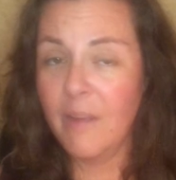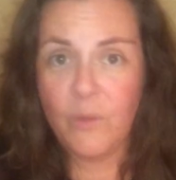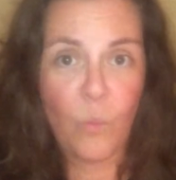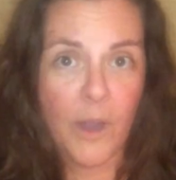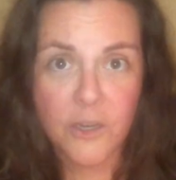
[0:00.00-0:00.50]

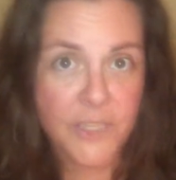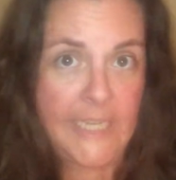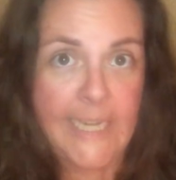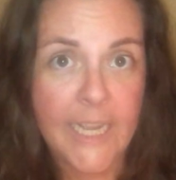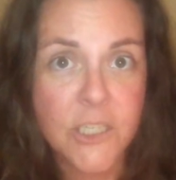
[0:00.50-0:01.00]
If you want your
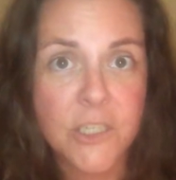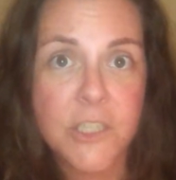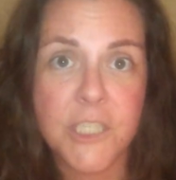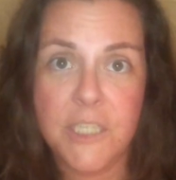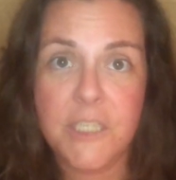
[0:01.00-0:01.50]
teenager
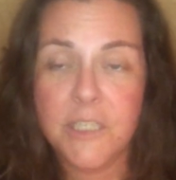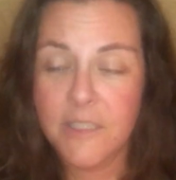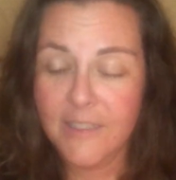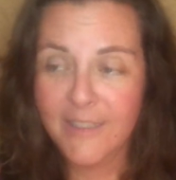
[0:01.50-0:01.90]
to